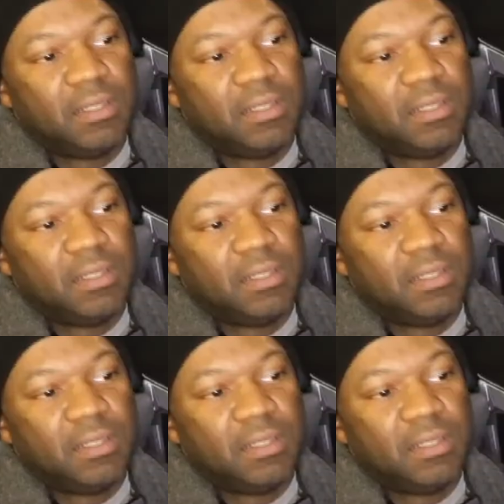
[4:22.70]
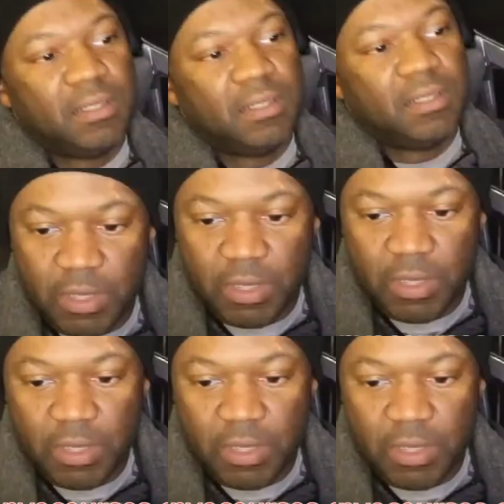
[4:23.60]
I became an ISO in the
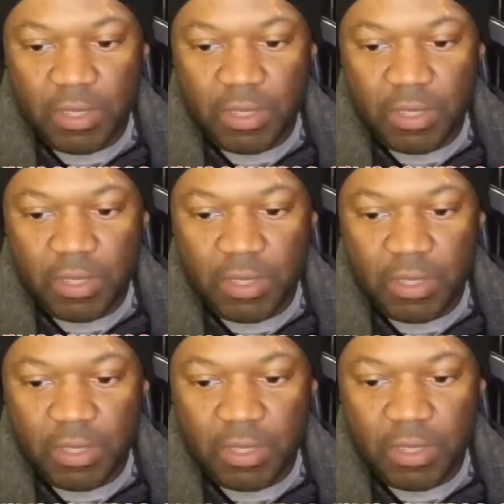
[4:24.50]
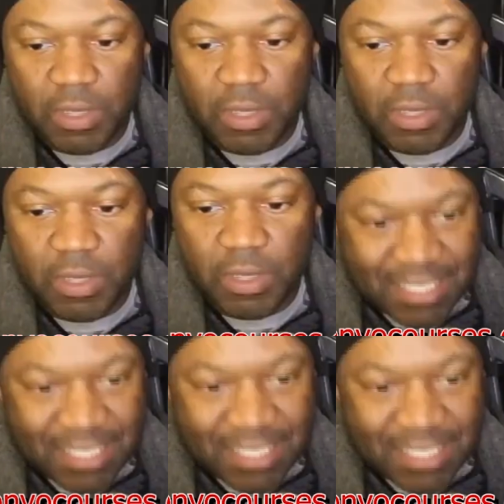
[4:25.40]
military, and then they tried to
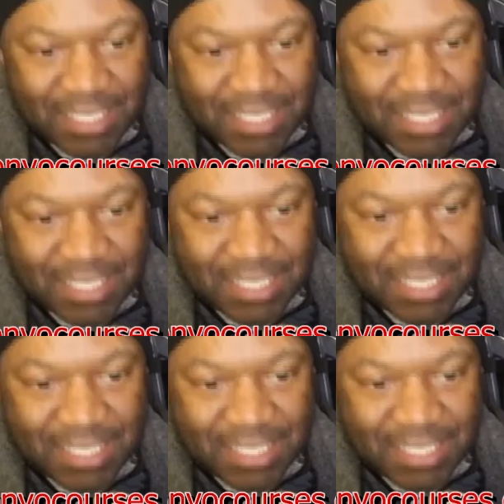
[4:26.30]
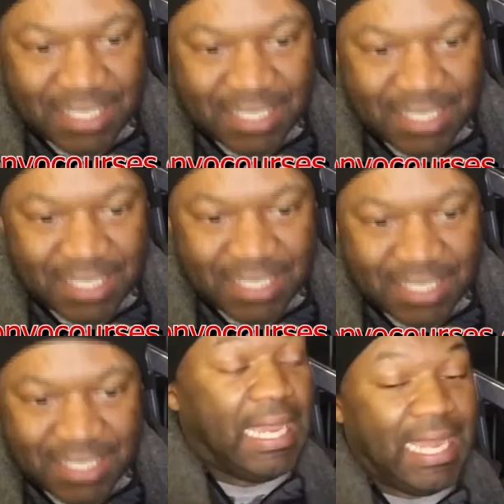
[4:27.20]
send me to Iraq again,
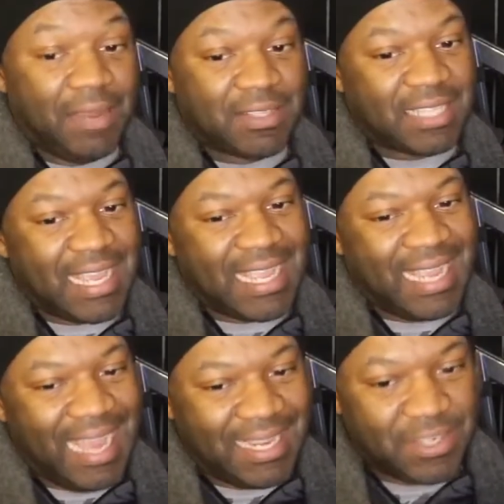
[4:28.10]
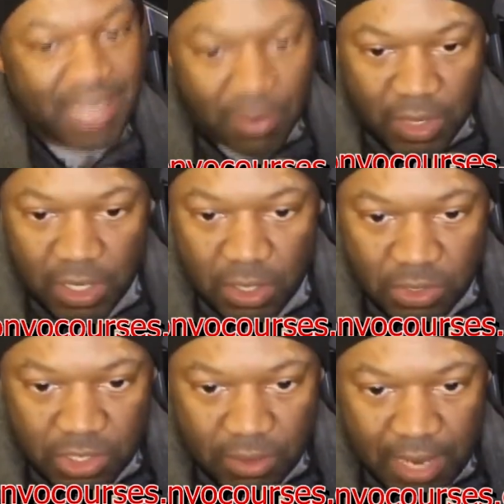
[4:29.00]
and I was like, I do not want to go
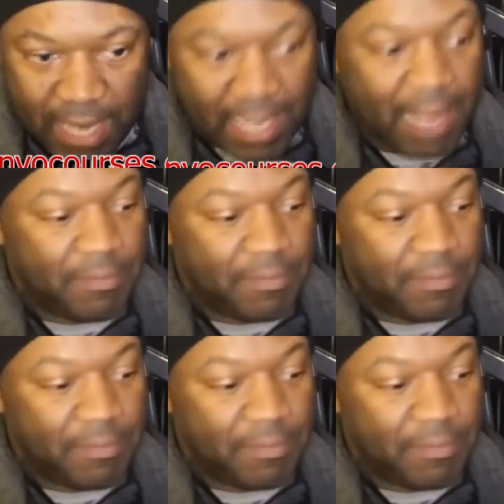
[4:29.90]
to Iraq.